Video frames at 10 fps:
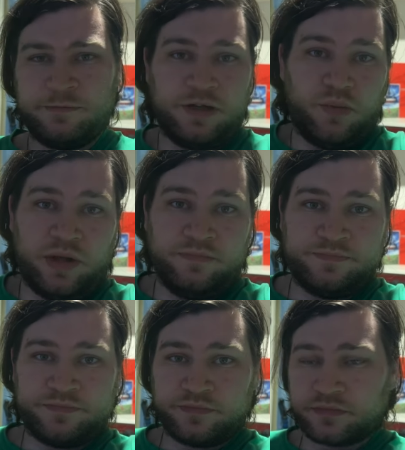Oh well.
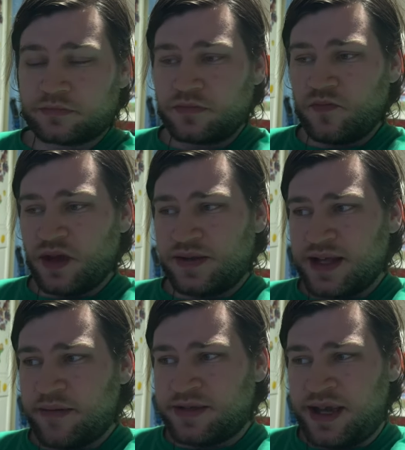It's
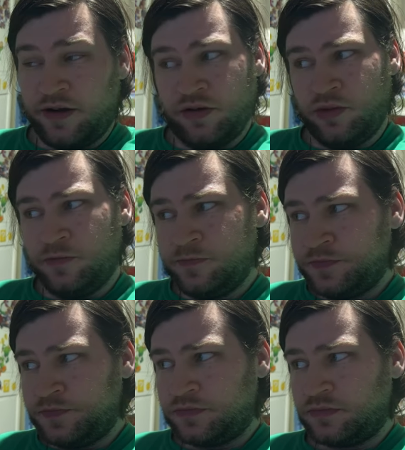not terrible.
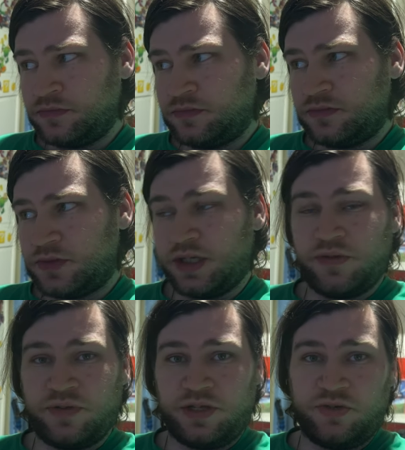I'll
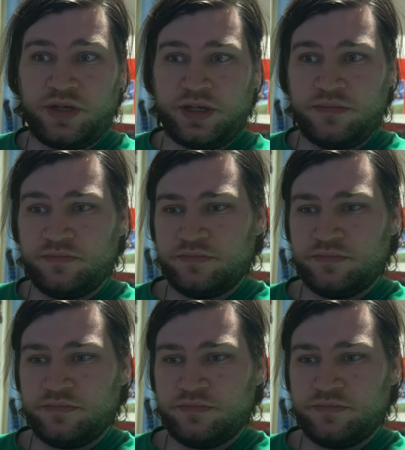definitely drink it.